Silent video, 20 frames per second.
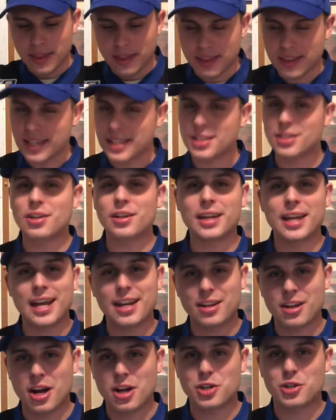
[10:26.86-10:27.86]
This is going to
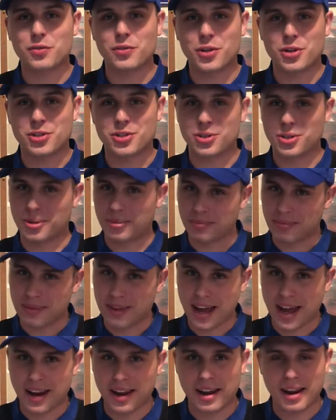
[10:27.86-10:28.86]
get controversial.
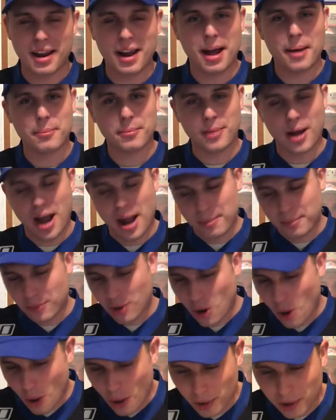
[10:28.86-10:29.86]
I'm
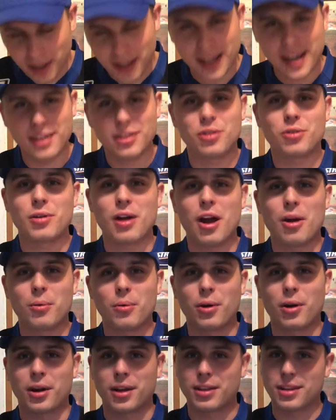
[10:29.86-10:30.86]
already laying the
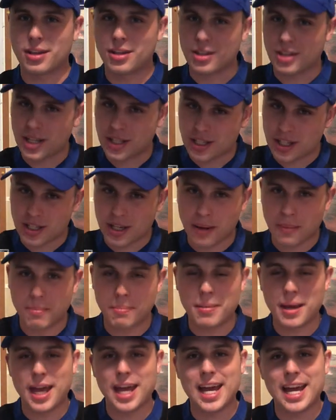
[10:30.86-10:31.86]
groundwork. This is a
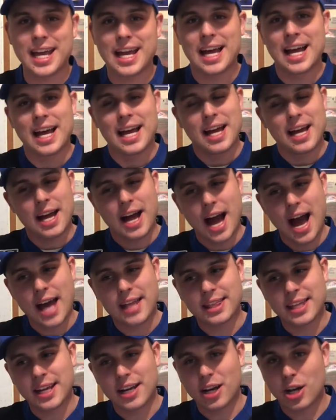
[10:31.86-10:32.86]
big, I
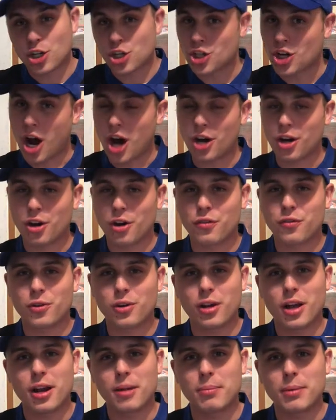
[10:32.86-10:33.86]
think, shocker for
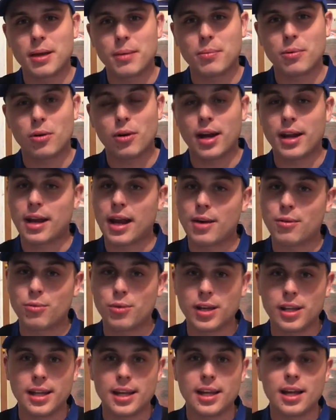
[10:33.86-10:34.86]
a lot of people. And
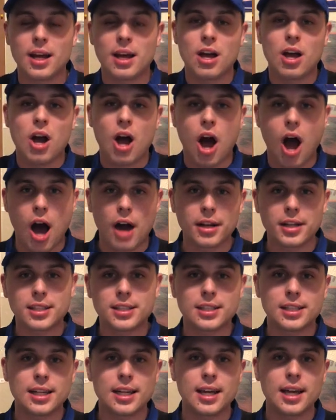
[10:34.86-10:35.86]
really,
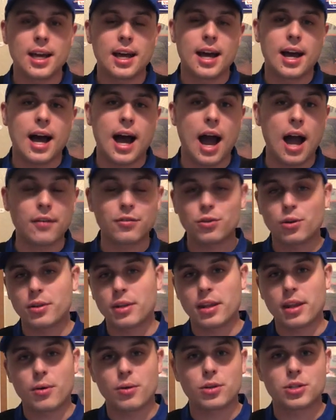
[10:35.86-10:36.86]
honestly, I've thought
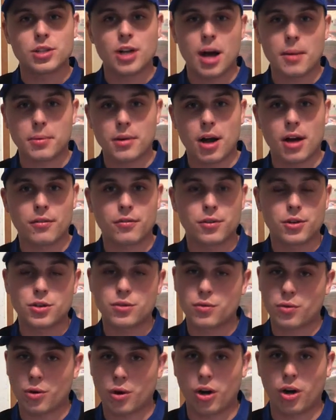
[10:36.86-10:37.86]
that they were a top conference
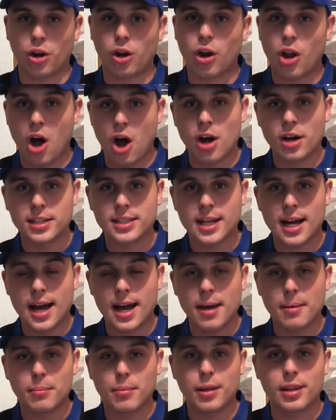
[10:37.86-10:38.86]
for a long
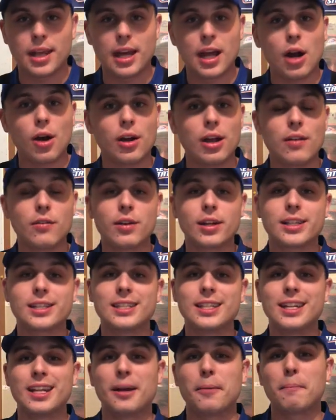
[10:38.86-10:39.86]
time, but they are even
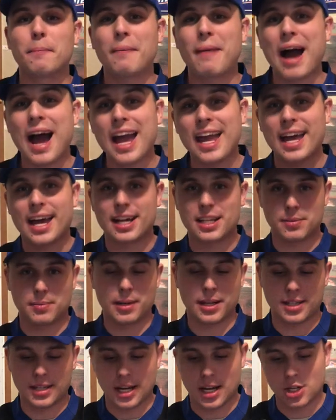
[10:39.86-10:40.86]
exceeding my
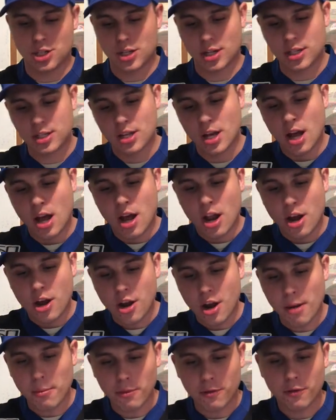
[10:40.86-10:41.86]
expectations.
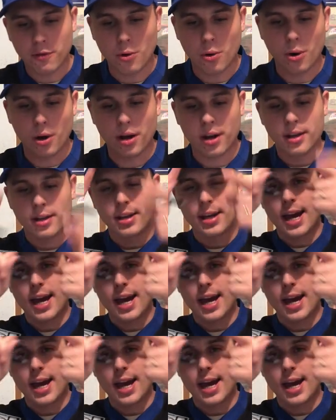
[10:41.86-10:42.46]
Number 4,